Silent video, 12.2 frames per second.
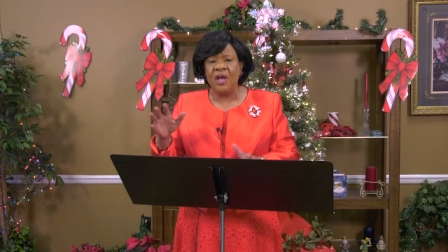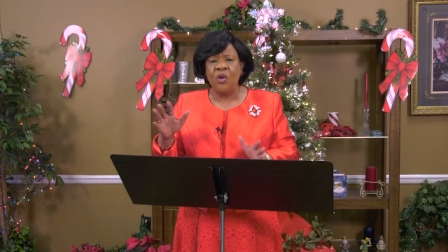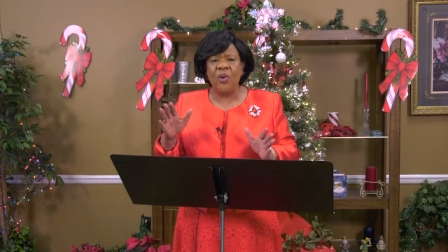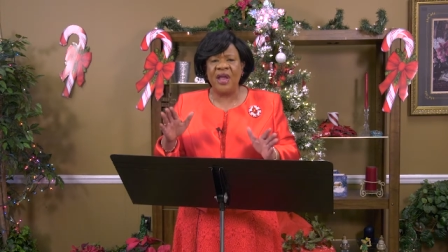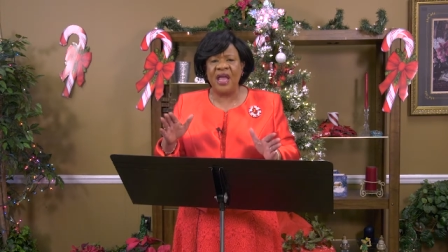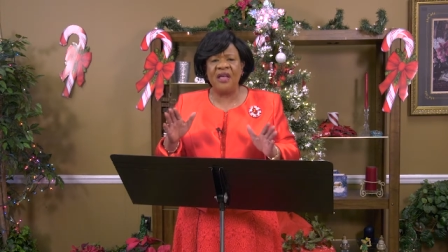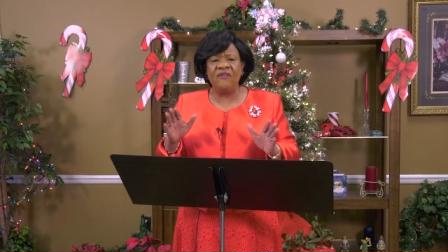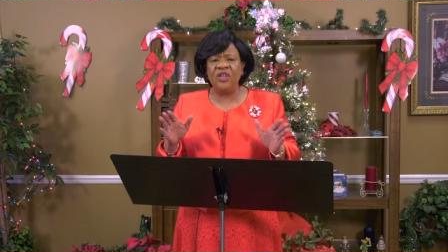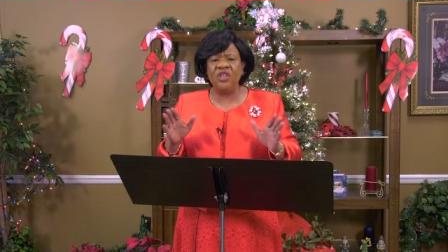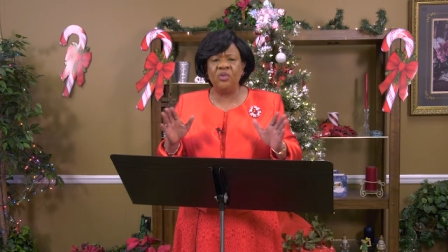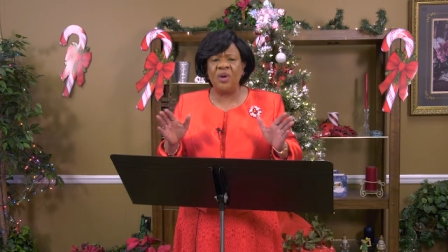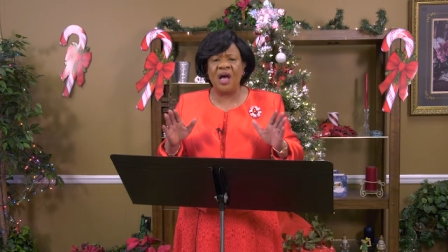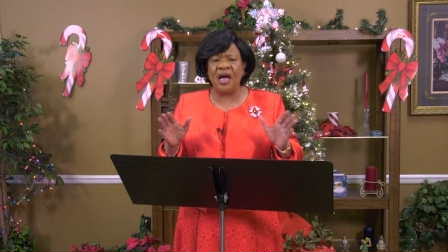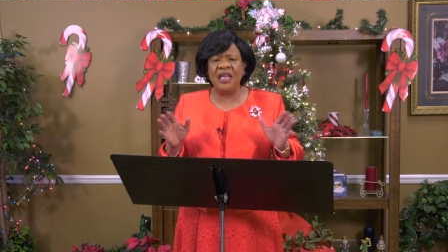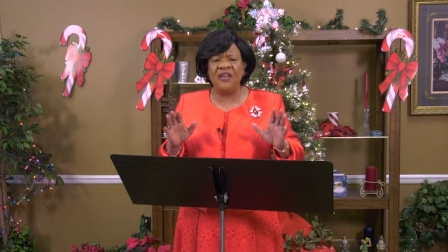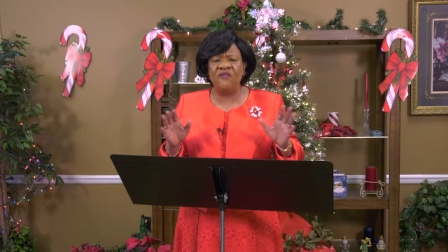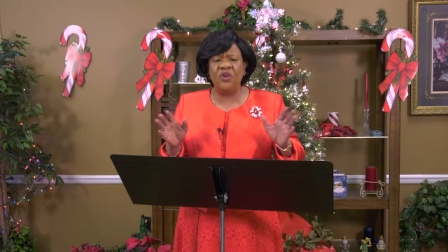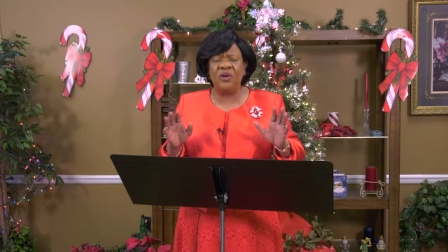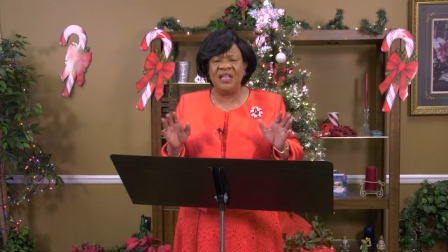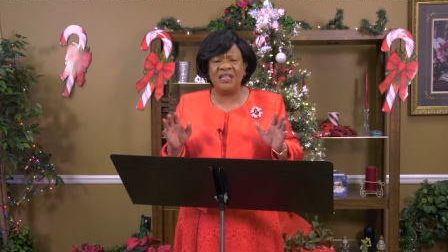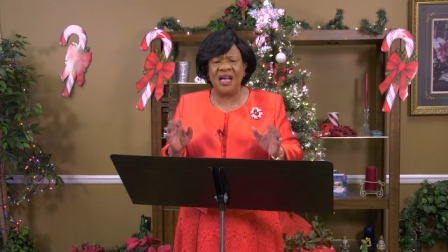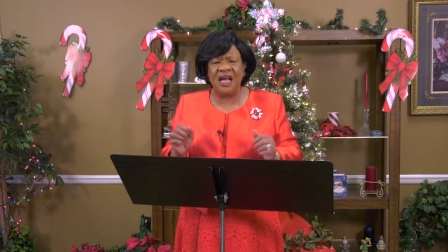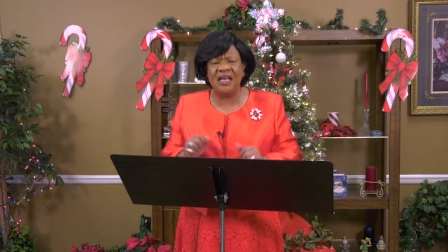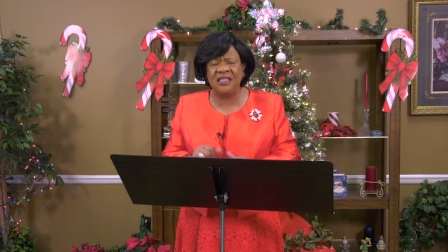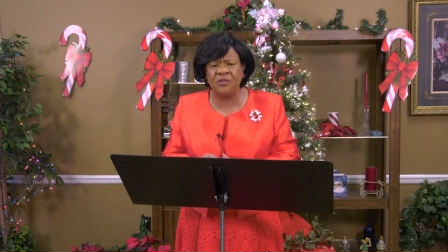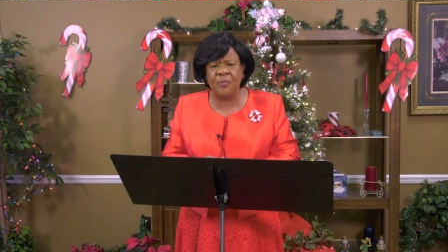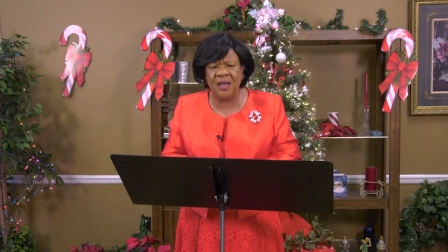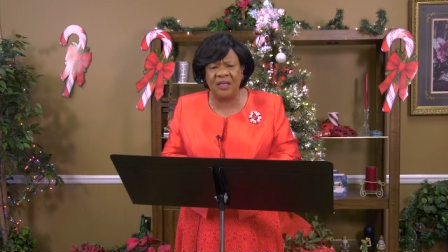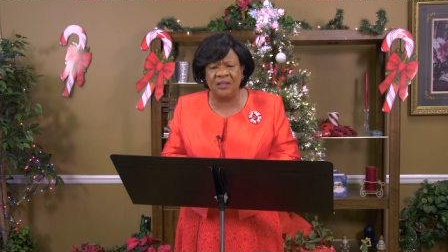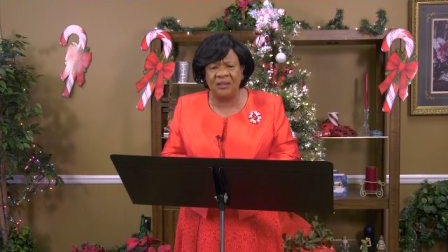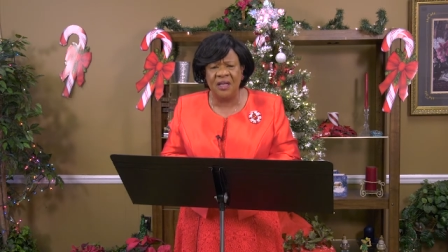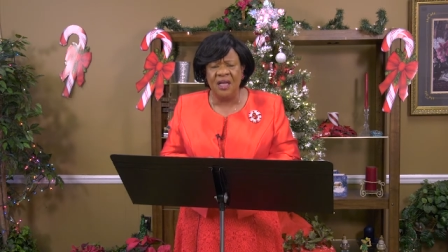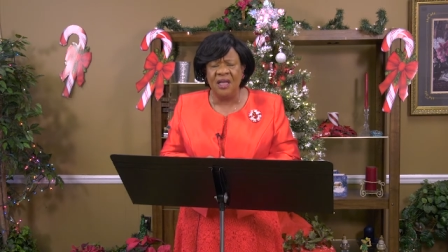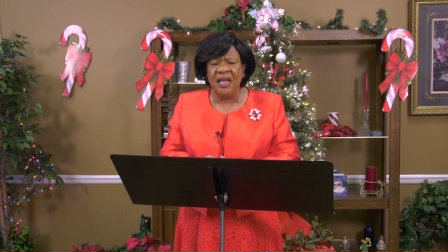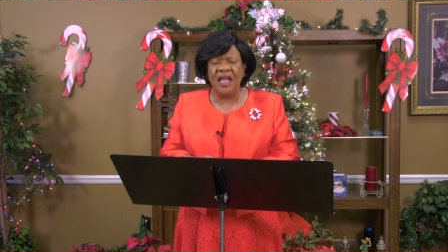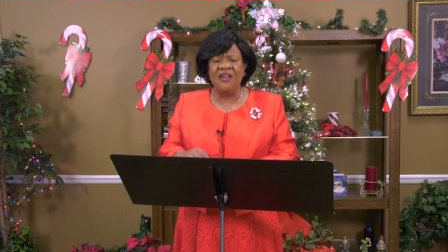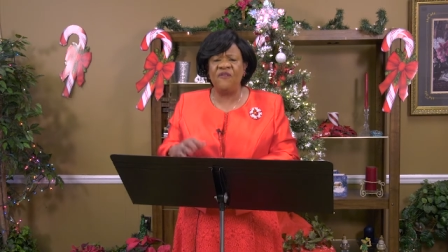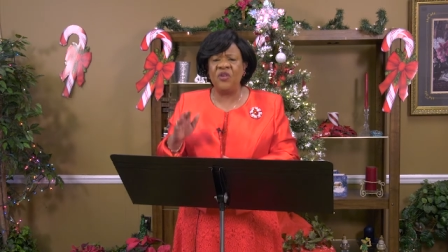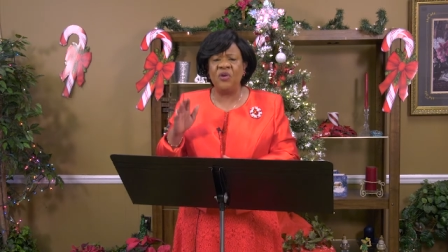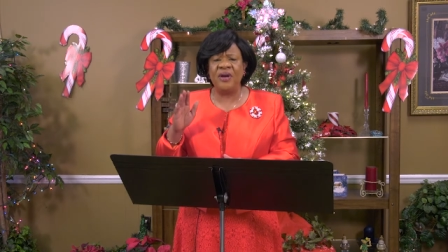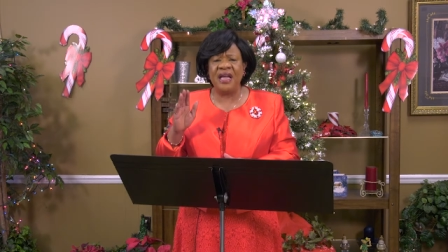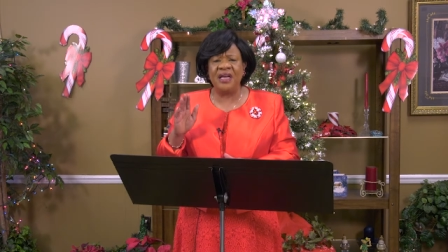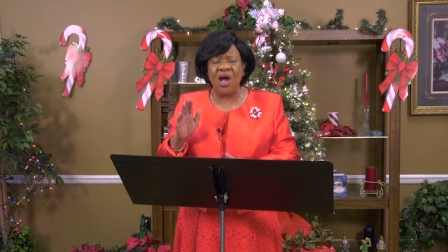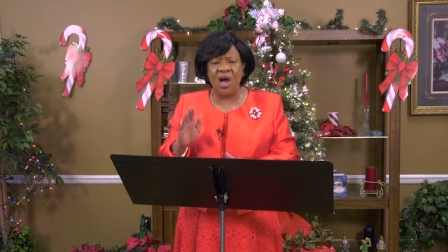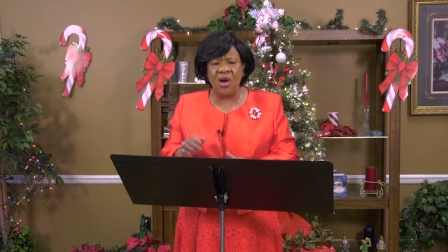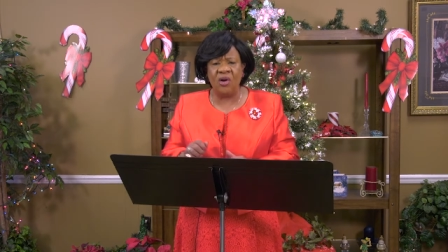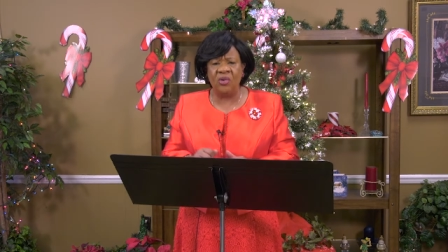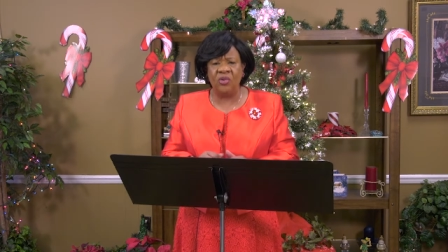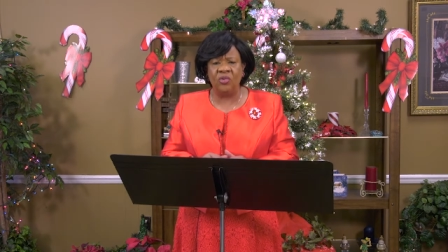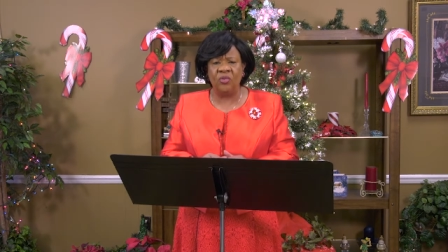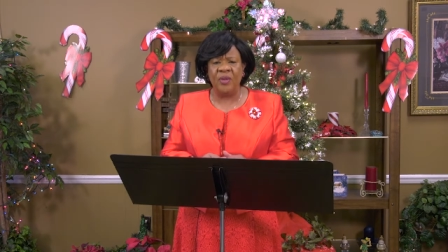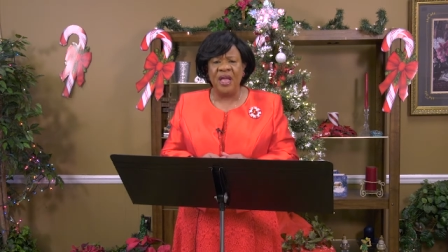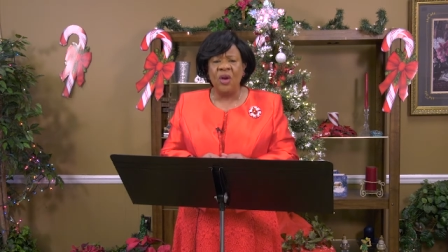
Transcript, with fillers: Wherever you are, if you're in the hospital, if you're at home,